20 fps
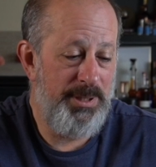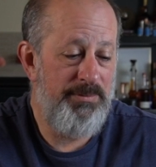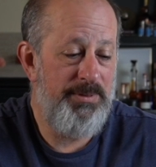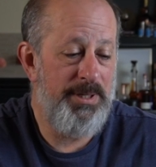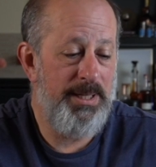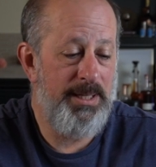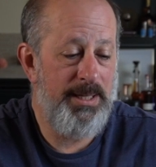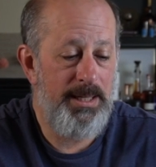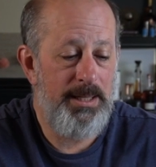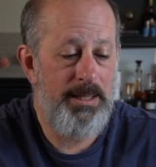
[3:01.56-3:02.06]
but
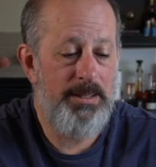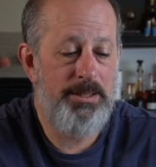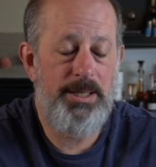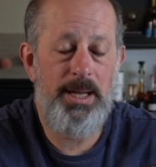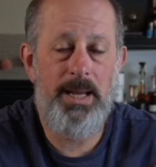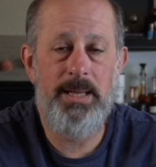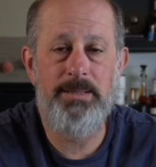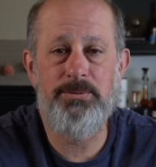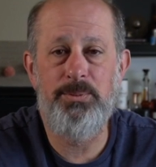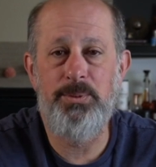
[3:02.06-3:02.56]
if you get a
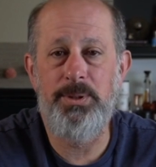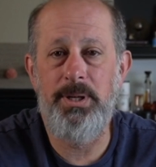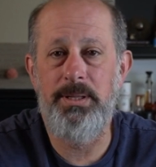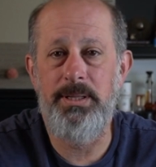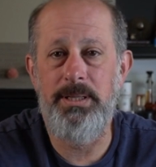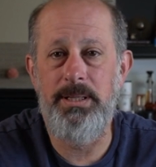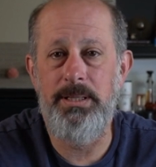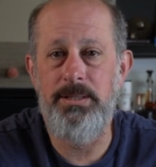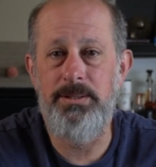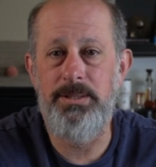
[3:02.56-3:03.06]
chance for one
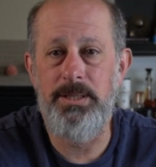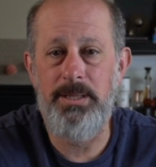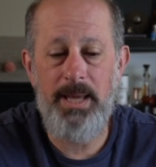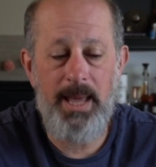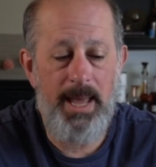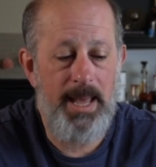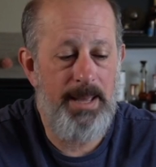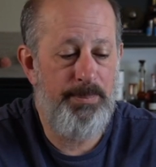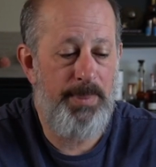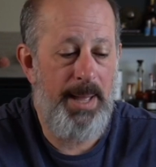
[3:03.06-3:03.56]
of these, you
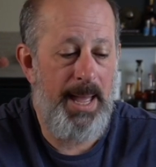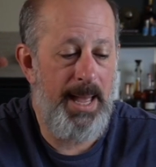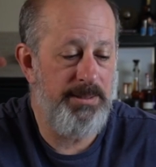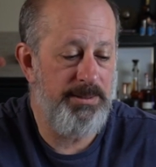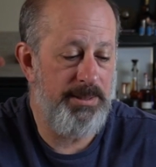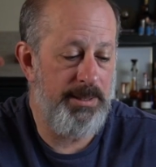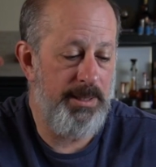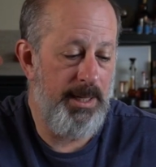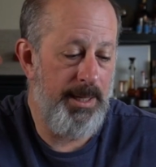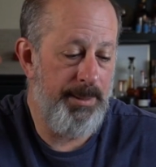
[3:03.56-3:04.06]
can't
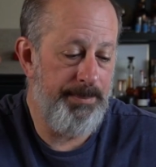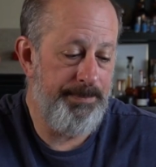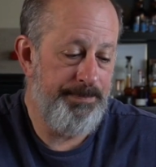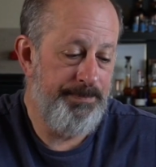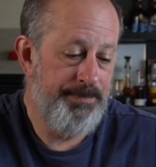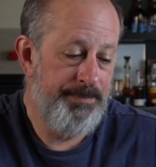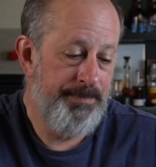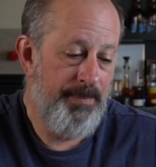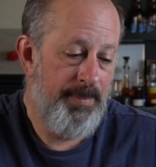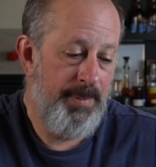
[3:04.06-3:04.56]
pass it up.
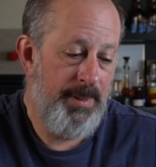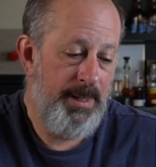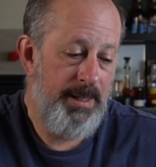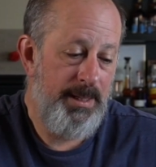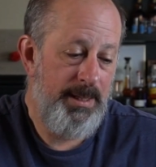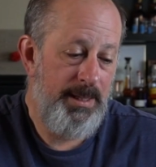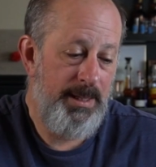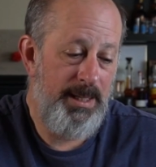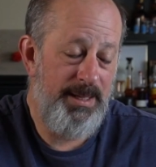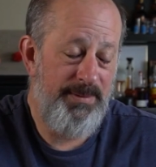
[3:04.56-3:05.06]

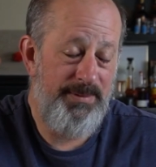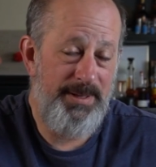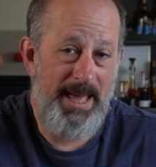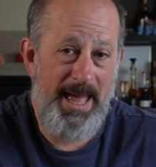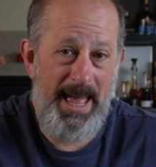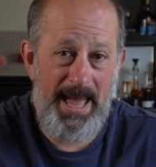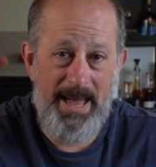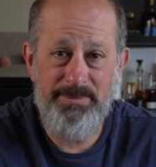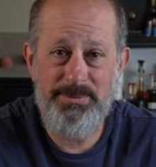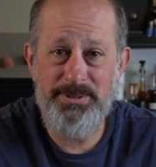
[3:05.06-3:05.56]
If
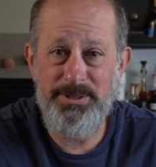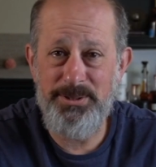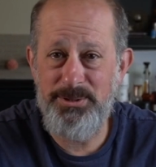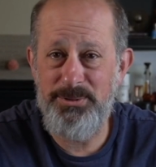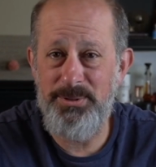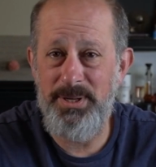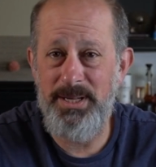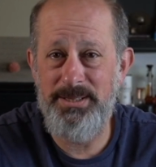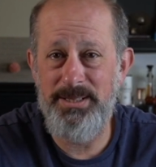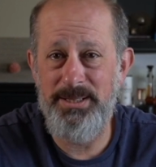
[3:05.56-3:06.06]
you have to
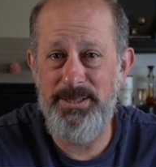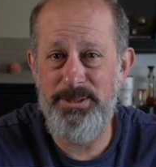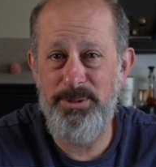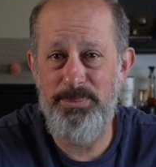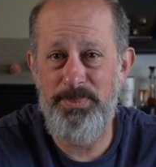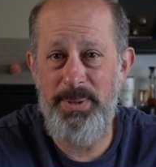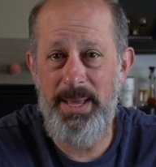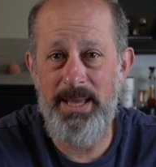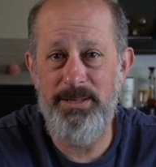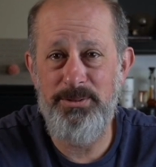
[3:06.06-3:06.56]
stretch a
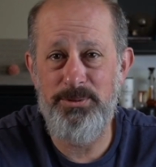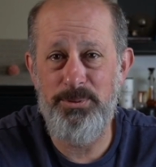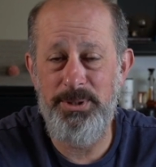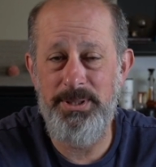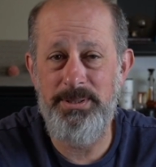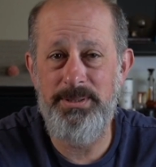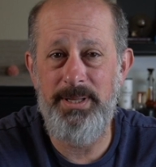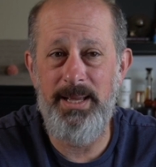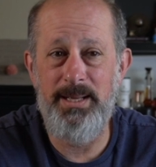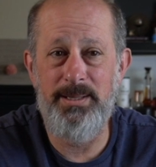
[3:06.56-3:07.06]
little past
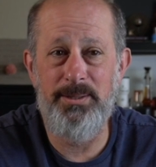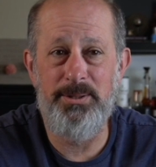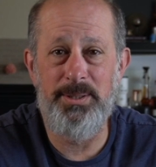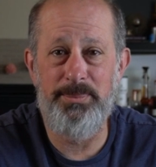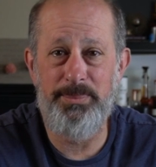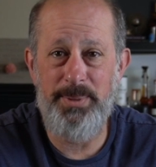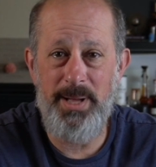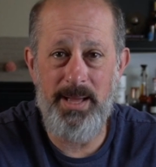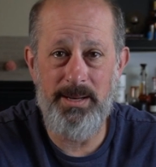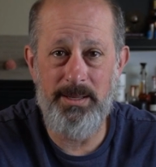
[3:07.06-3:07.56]
retail in
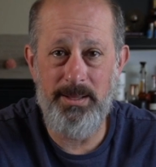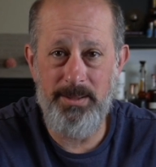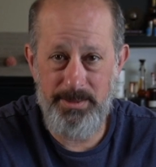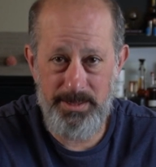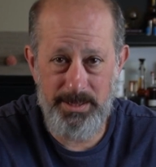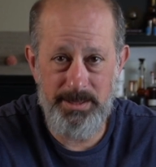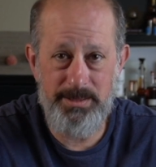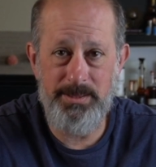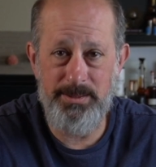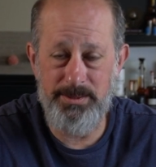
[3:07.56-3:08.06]
a bottle,
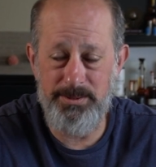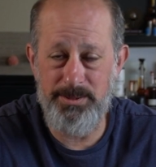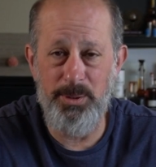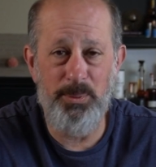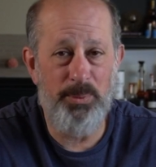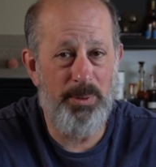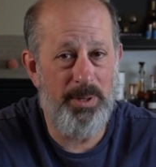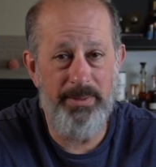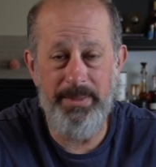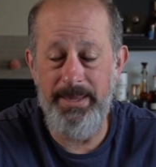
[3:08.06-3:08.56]
this is
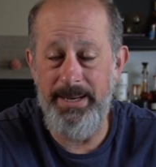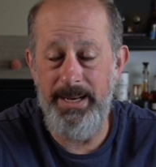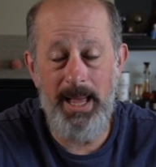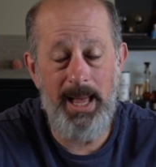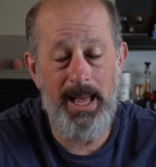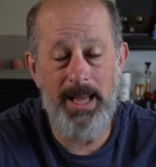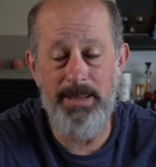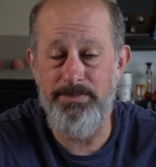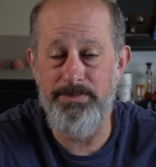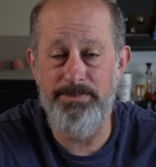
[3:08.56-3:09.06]
the one that
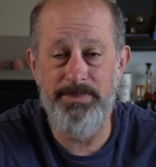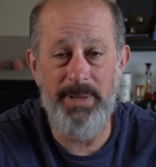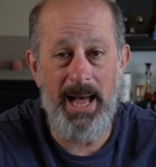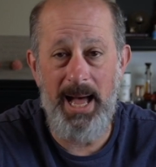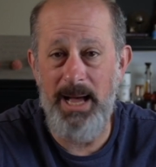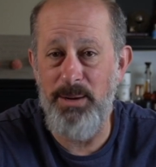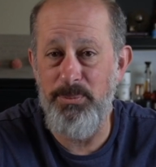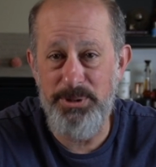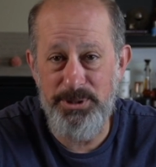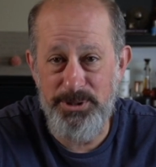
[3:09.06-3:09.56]

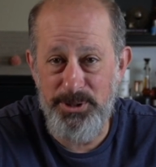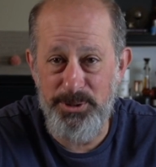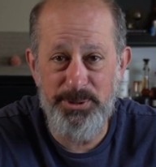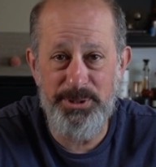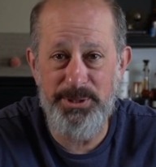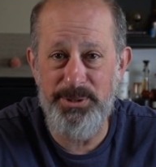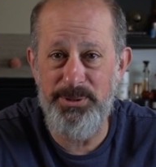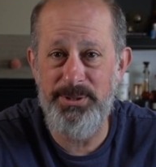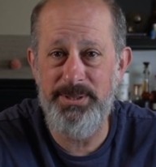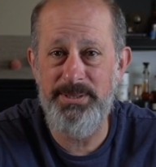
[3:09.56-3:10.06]
I would
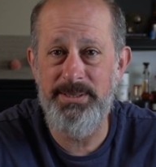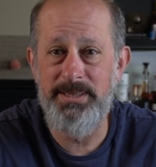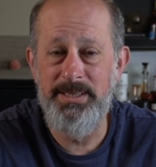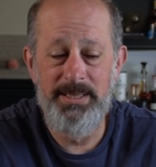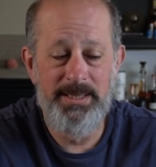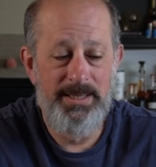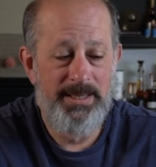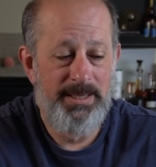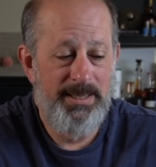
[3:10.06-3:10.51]
do it on.